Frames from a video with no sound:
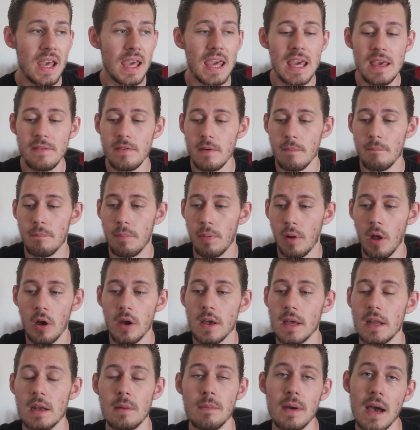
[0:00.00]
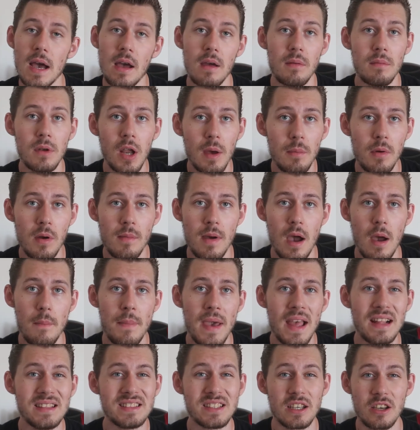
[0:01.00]
Even blocking about a number of
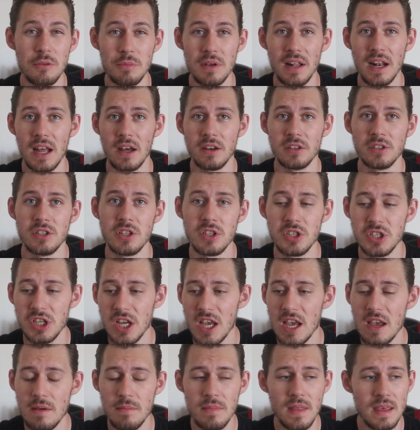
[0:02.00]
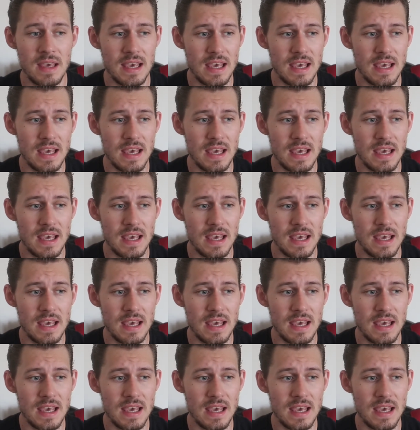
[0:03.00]
pins that could be allowed into the gym,